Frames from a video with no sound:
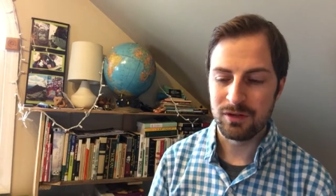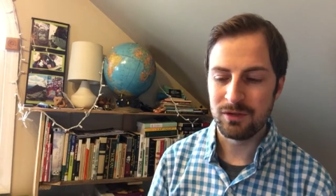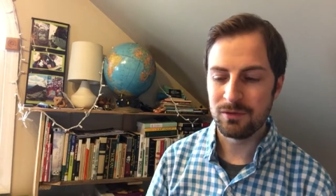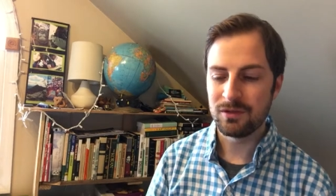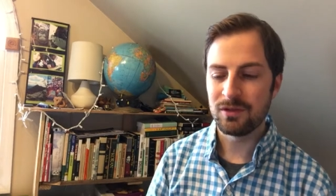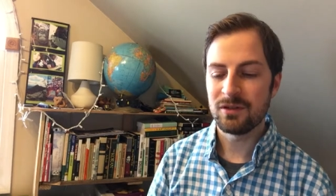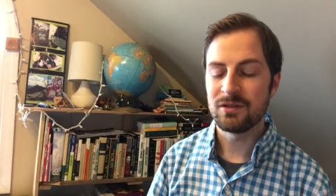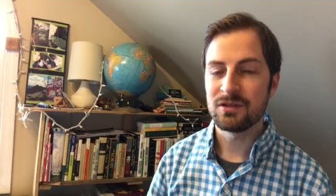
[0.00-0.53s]
You know,
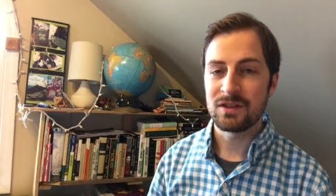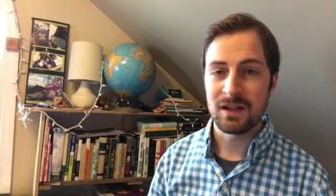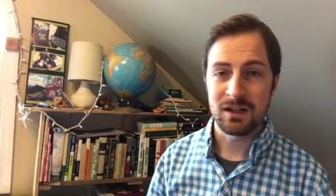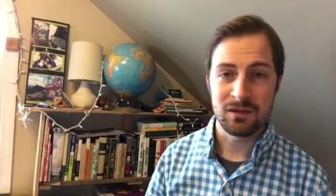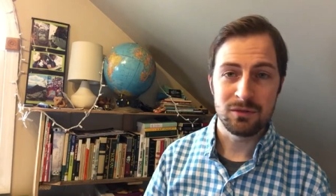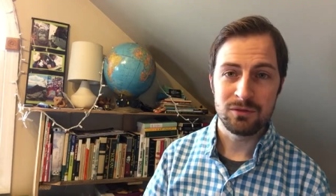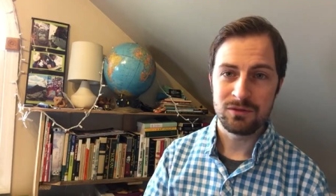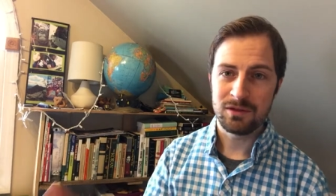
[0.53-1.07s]
it's all just kind
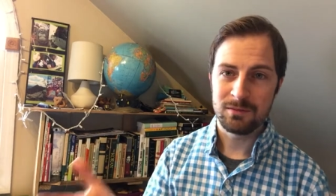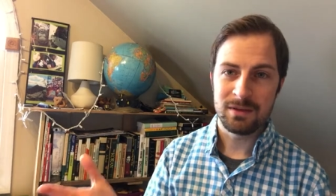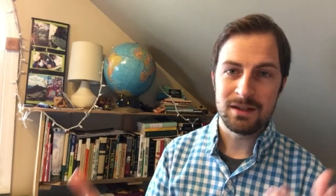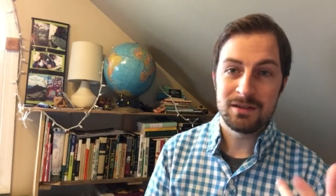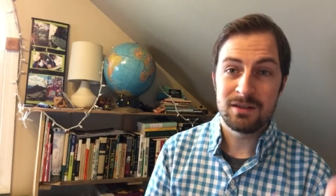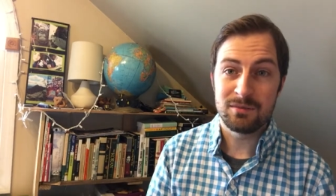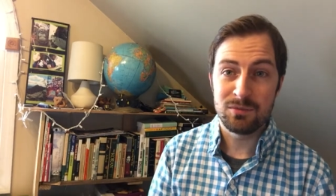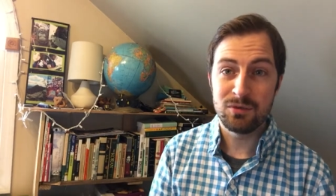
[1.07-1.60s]
of loosely
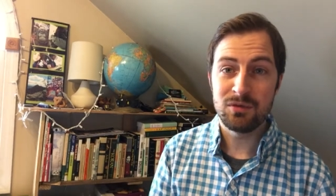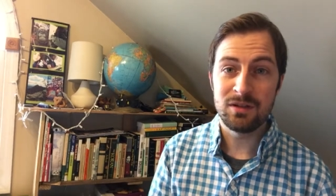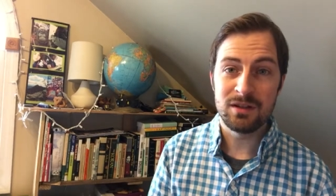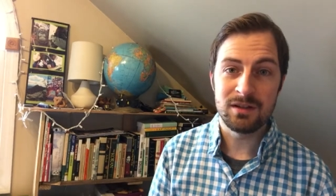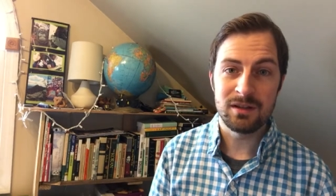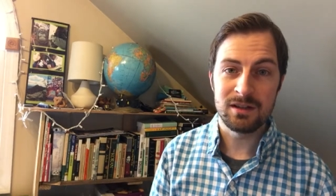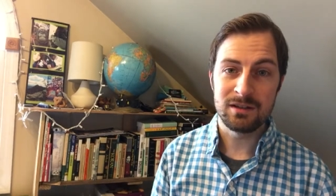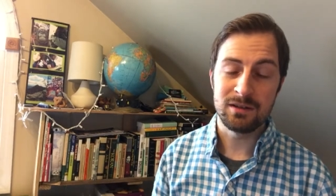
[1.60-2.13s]
based community
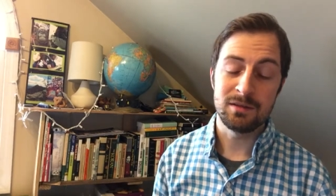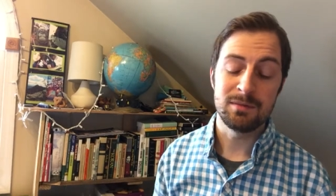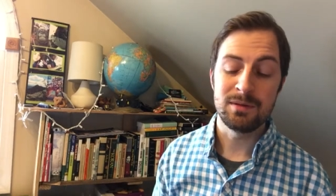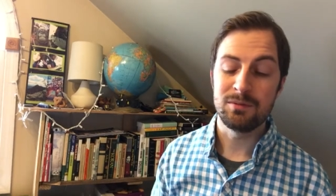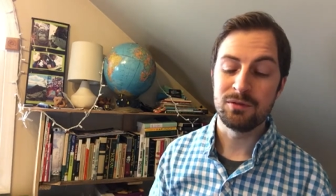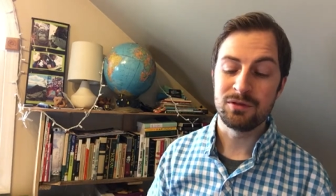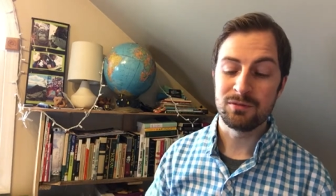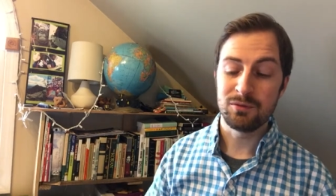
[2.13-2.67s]
things, like
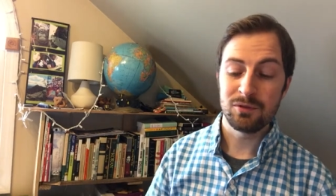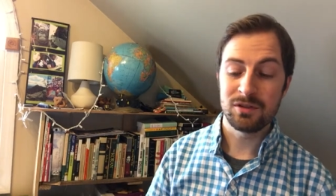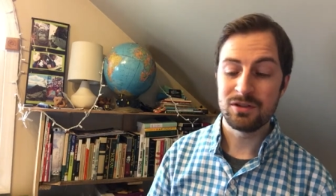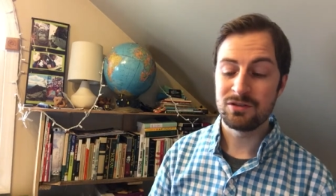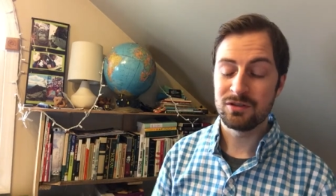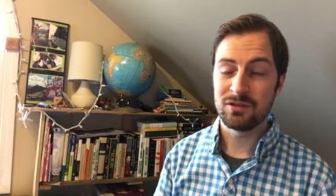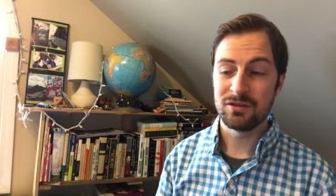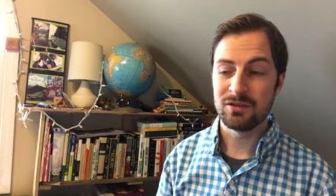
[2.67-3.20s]
people supporting
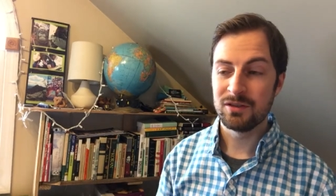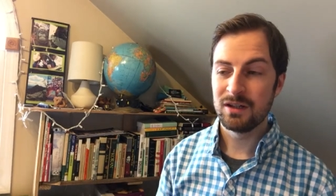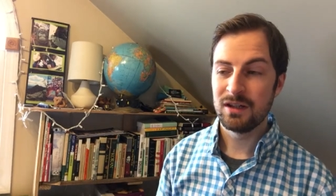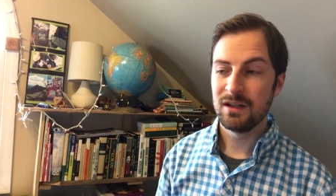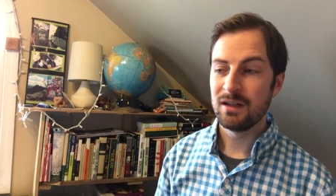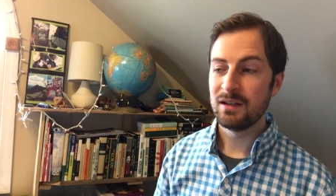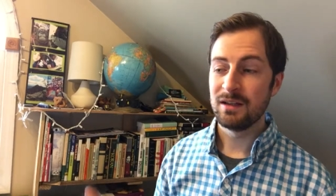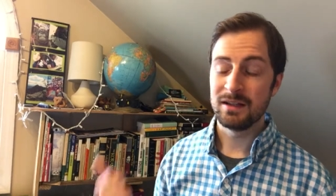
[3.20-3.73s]
each other,
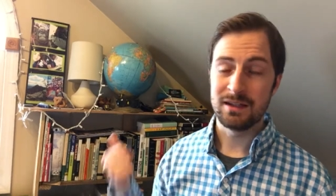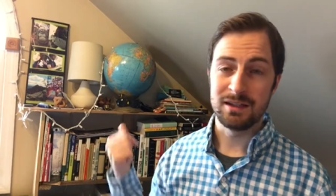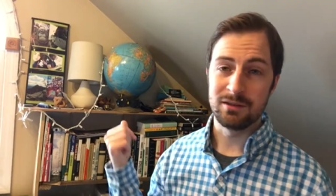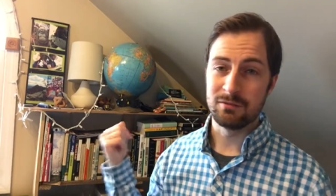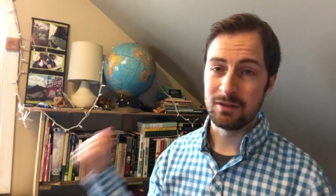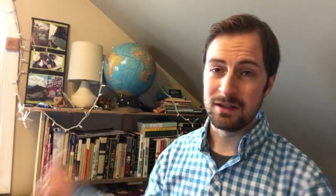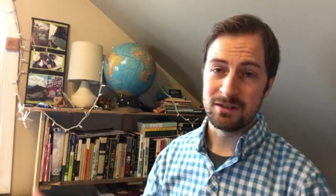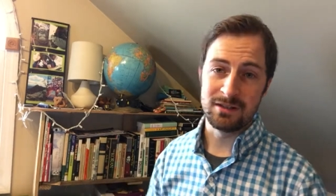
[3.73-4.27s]
like at
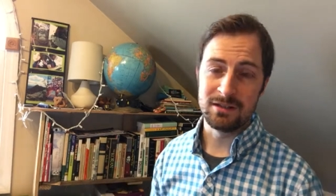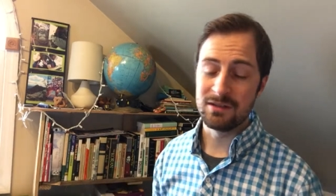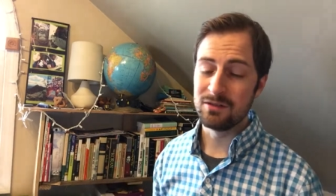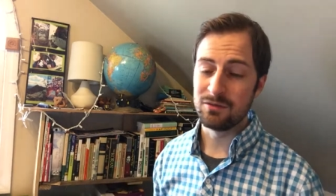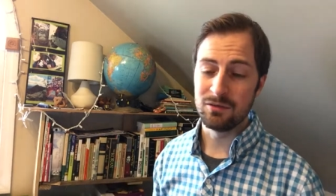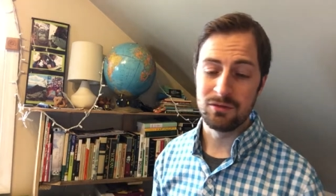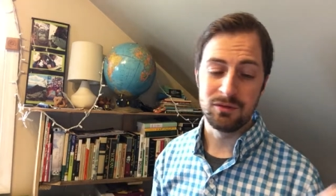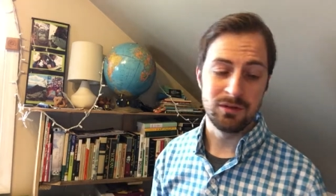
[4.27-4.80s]
the
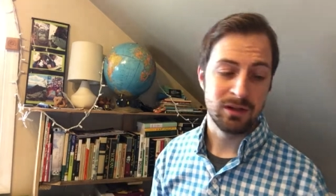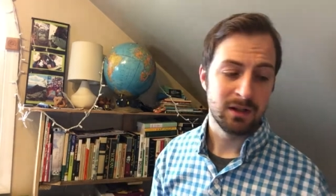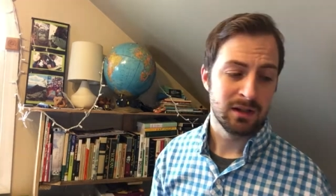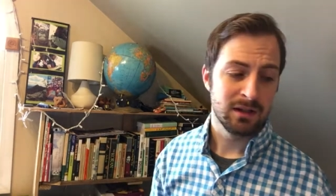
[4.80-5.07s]
races or